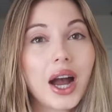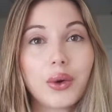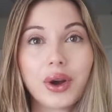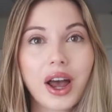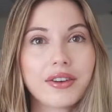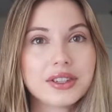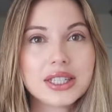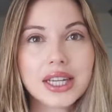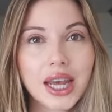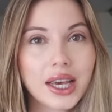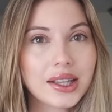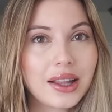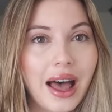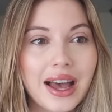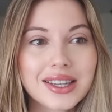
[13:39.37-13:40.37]
I would have to take
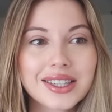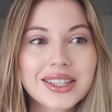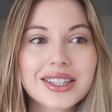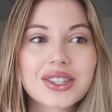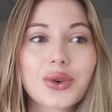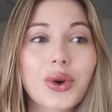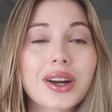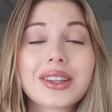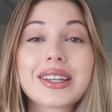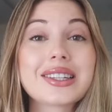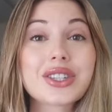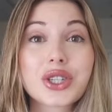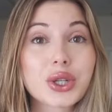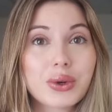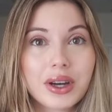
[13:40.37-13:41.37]
classes or at
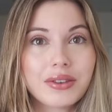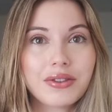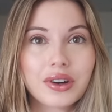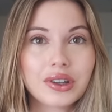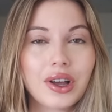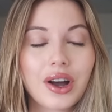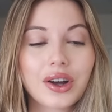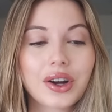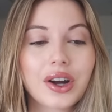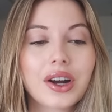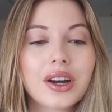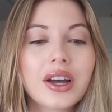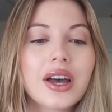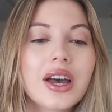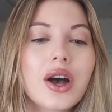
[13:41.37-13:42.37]
least do it for
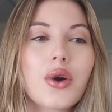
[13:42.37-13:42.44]
longer.